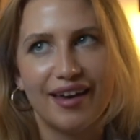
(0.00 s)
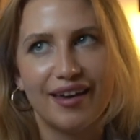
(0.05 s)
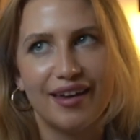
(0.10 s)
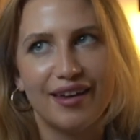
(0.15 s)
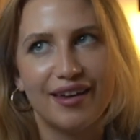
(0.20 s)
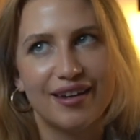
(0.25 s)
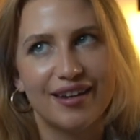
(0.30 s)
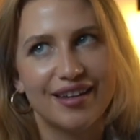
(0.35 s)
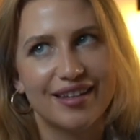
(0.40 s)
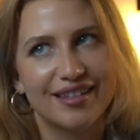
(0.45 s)

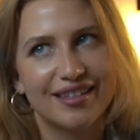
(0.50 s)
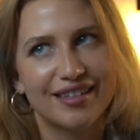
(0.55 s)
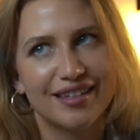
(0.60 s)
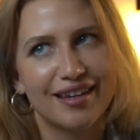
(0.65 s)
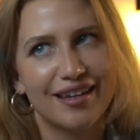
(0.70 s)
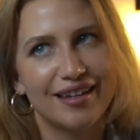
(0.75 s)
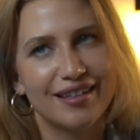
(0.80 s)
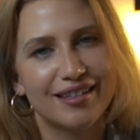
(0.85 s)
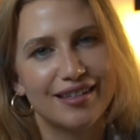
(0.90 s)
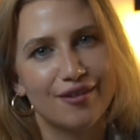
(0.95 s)
it is
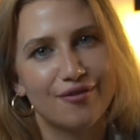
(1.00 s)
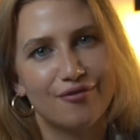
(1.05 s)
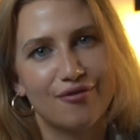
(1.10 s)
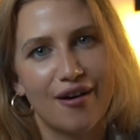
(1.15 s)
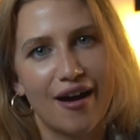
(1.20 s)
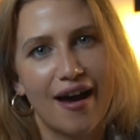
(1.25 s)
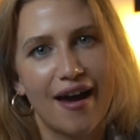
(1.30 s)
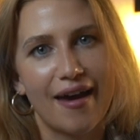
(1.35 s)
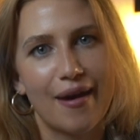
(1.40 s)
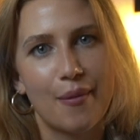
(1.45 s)
as if
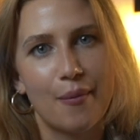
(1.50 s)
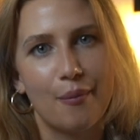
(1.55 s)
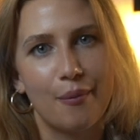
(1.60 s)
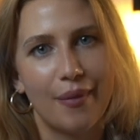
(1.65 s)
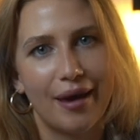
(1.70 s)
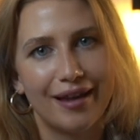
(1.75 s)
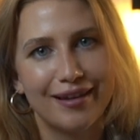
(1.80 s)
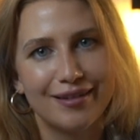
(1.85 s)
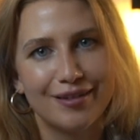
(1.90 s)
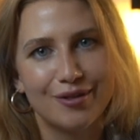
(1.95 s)
I
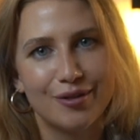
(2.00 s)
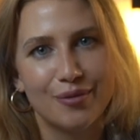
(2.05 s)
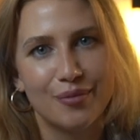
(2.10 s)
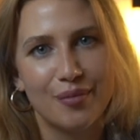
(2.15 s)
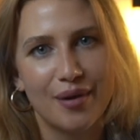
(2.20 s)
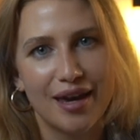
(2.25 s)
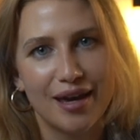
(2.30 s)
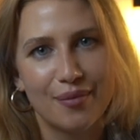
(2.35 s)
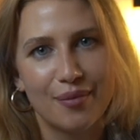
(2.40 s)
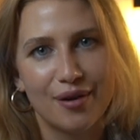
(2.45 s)
meant to
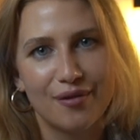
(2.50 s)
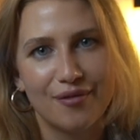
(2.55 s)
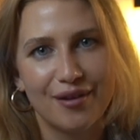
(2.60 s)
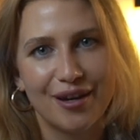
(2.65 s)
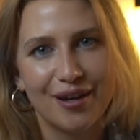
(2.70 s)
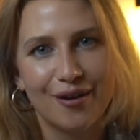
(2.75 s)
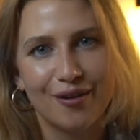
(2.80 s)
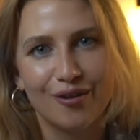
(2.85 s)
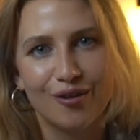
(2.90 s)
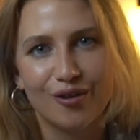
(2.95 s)
make my
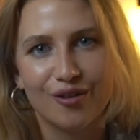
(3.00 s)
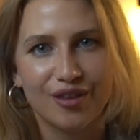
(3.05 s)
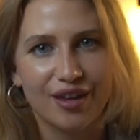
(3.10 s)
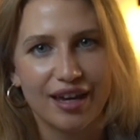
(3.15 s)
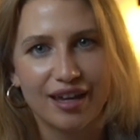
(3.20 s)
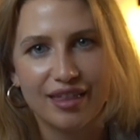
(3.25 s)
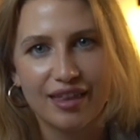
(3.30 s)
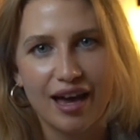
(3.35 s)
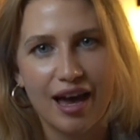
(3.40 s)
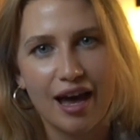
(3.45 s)
video look
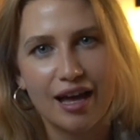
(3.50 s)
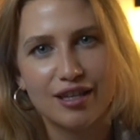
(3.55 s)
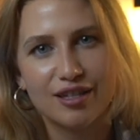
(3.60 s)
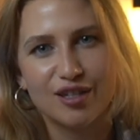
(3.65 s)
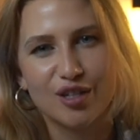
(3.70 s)
like that.